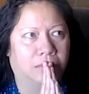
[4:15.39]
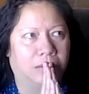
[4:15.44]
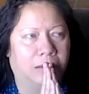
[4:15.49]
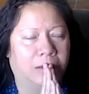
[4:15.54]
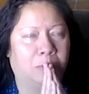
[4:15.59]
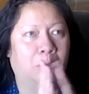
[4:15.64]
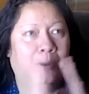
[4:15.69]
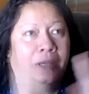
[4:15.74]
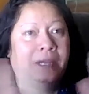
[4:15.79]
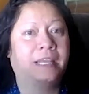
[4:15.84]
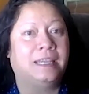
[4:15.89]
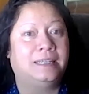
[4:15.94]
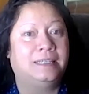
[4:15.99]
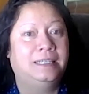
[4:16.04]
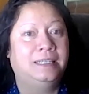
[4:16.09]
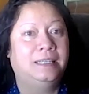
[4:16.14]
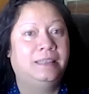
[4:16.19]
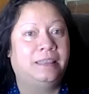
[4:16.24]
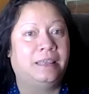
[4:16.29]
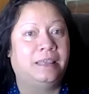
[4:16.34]
And when I
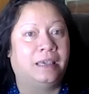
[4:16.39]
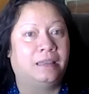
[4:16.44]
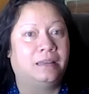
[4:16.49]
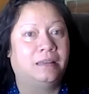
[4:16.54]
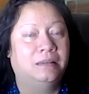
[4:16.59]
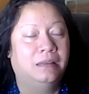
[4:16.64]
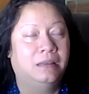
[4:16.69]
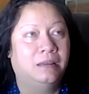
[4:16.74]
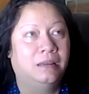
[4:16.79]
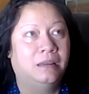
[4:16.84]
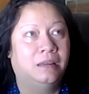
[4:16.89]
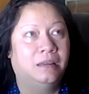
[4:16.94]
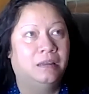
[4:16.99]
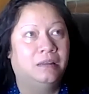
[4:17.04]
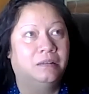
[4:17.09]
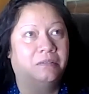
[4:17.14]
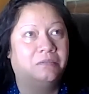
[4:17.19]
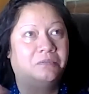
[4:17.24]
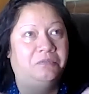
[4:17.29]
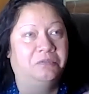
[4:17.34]
did that,
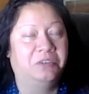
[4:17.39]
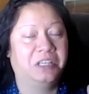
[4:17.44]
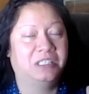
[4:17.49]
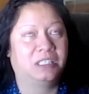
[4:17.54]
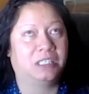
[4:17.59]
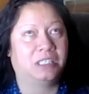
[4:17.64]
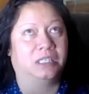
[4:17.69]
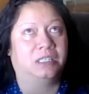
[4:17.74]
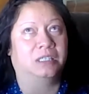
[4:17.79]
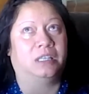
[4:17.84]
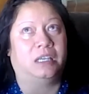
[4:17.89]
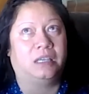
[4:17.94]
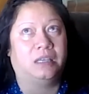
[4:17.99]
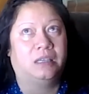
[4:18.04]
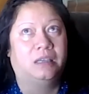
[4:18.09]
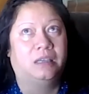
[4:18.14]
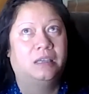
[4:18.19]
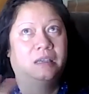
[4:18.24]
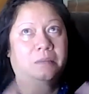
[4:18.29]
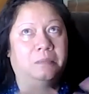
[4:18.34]
physically,
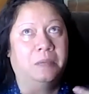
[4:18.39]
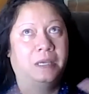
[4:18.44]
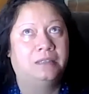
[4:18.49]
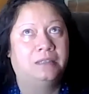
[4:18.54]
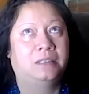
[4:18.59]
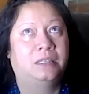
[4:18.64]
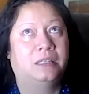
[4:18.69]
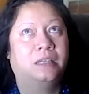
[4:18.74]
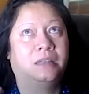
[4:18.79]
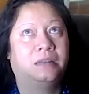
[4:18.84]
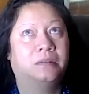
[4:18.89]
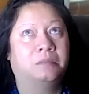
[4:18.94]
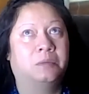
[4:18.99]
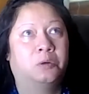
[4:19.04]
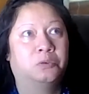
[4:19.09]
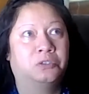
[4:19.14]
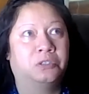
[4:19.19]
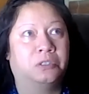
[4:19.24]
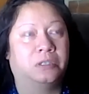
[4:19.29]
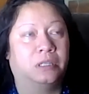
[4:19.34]
mentally, and
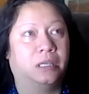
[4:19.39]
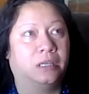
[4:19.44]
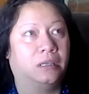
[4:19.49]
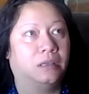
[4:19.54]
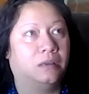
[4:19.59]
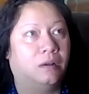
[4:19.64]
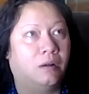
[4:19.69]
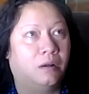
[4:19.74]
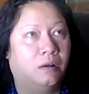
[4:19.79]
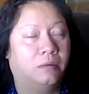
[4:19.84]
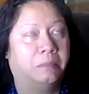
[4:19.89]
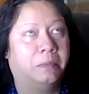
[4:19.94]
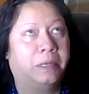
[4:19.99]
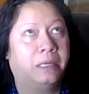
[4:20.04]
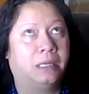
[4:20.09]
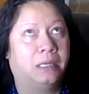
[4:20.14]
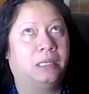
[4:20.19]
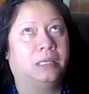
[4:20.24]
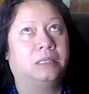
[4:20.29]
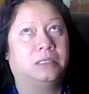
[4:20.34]
emotionally, on my
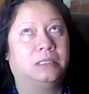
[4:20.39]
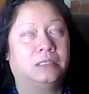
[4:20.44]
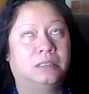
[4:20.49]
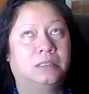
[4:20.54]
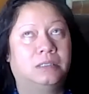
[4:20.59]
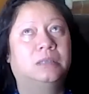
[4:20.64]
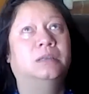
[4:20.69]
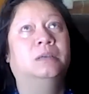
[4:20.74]
knees,